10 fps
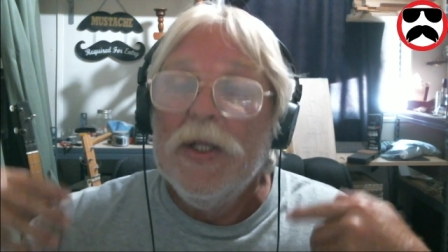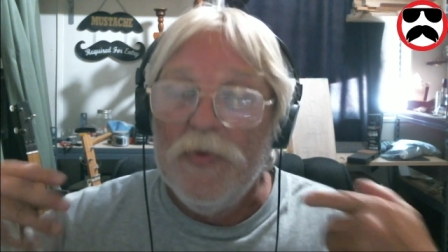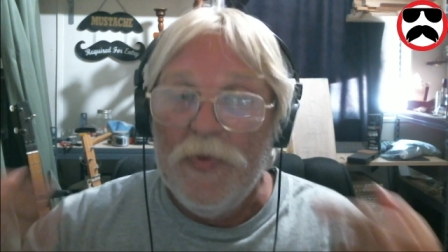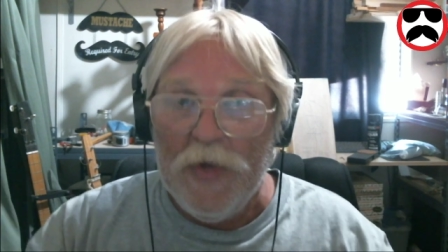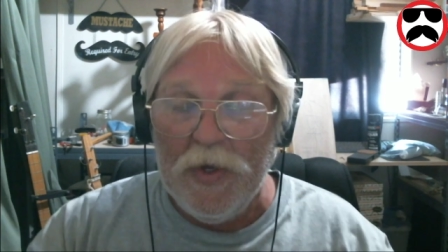
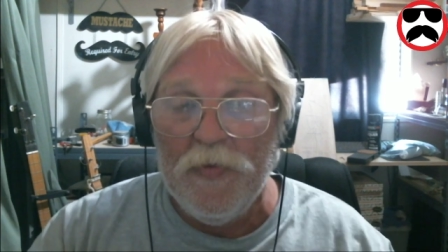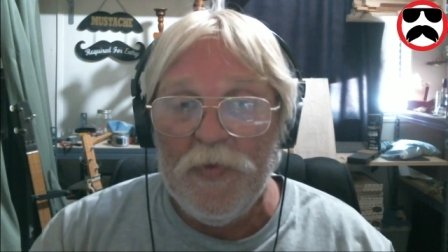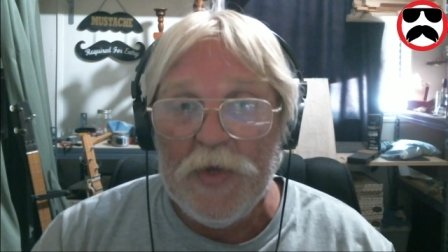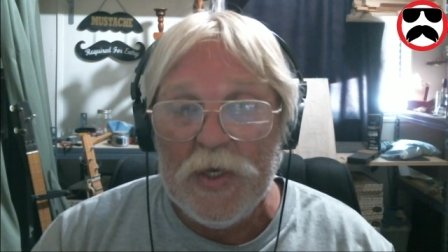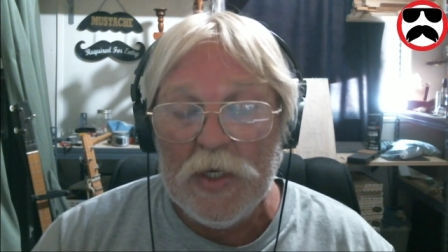Then
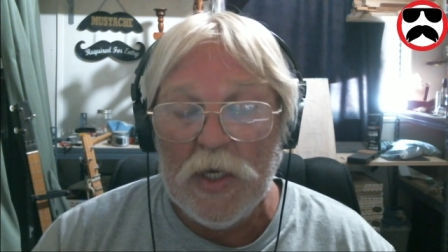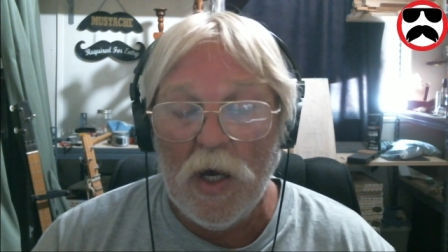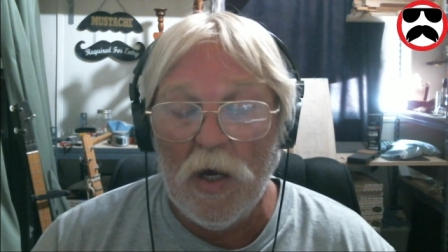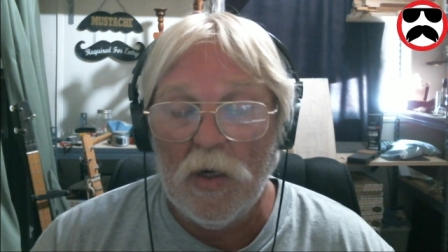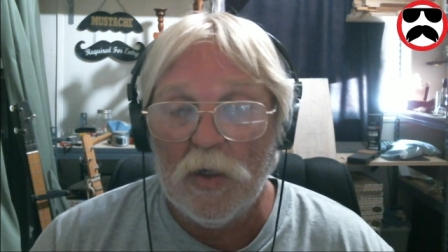the
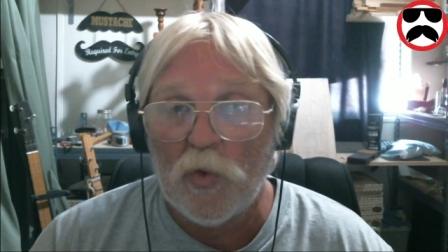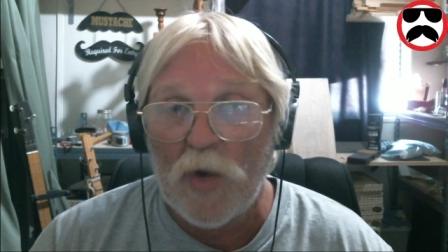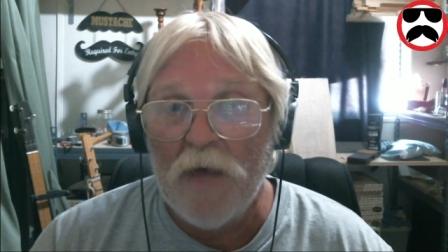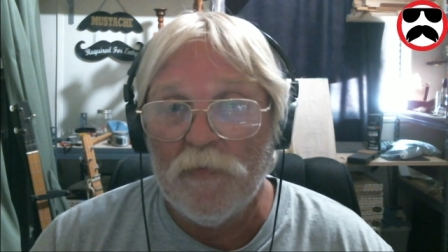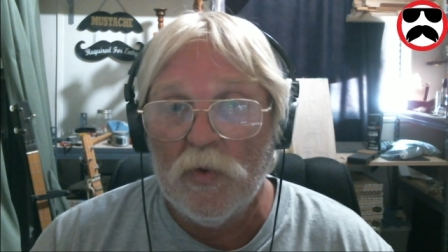uh,
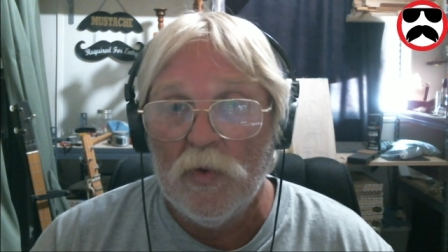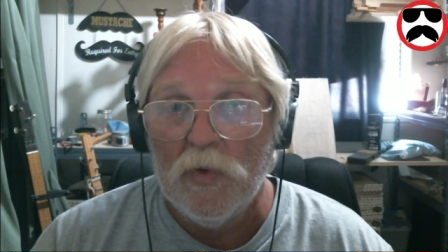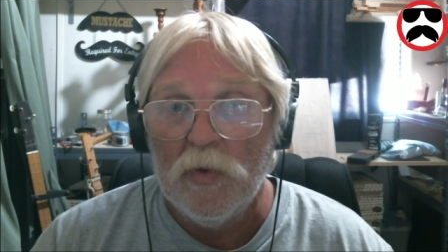gravel